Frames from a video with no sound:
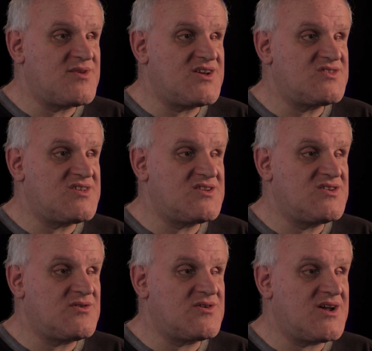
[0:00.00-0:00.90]
And I said,
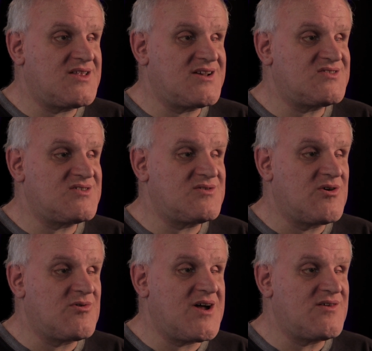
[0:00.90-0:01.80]
I'd like to
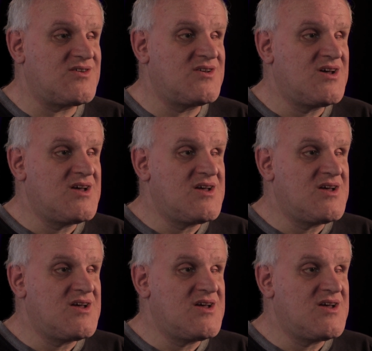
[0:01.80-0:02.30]
go around and